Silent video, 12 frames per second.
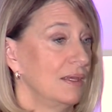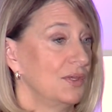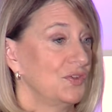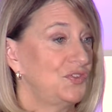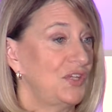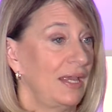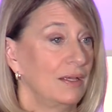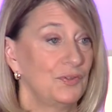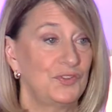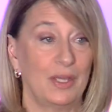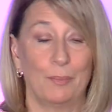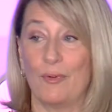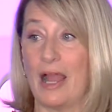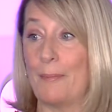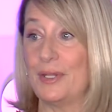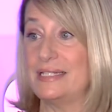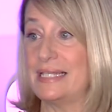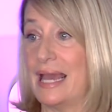Sales and
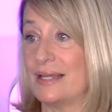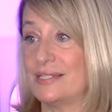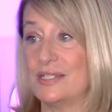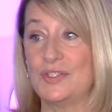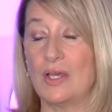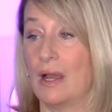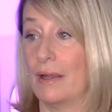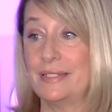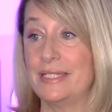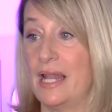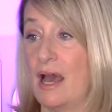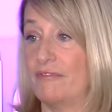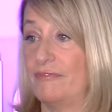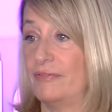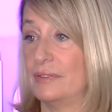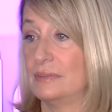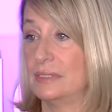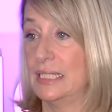property taxes aren't enough,
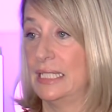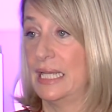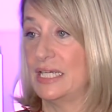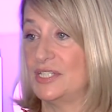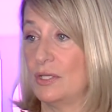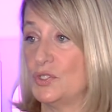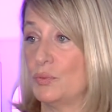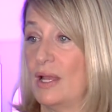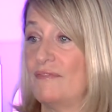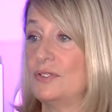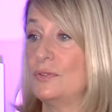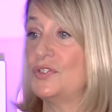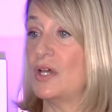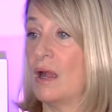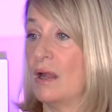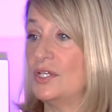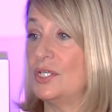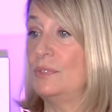as those revenues
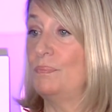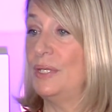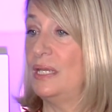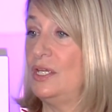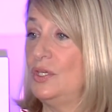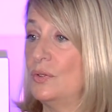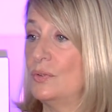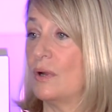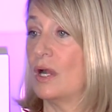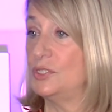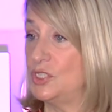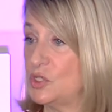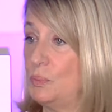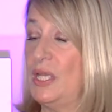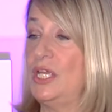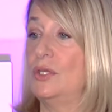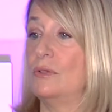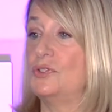are just
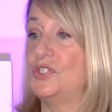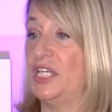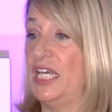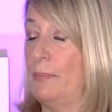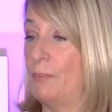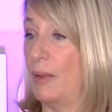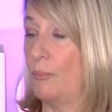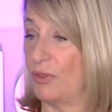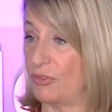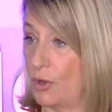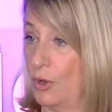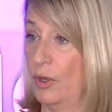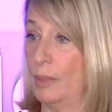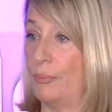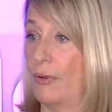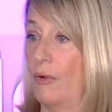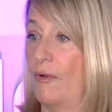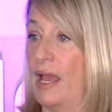being used to keep up with current
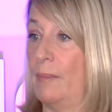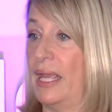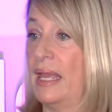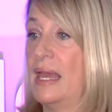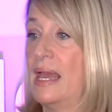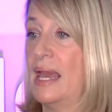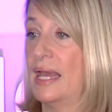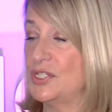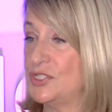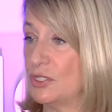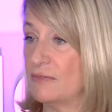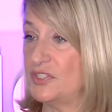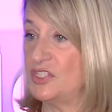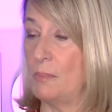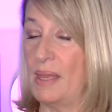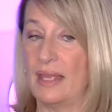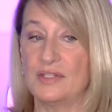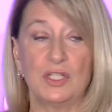programming and service
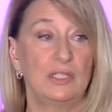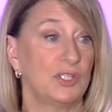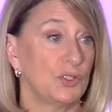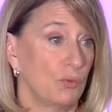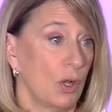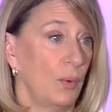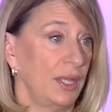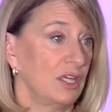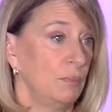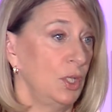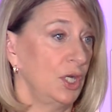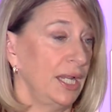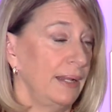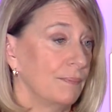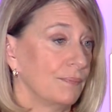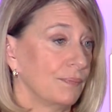demands in this growing community.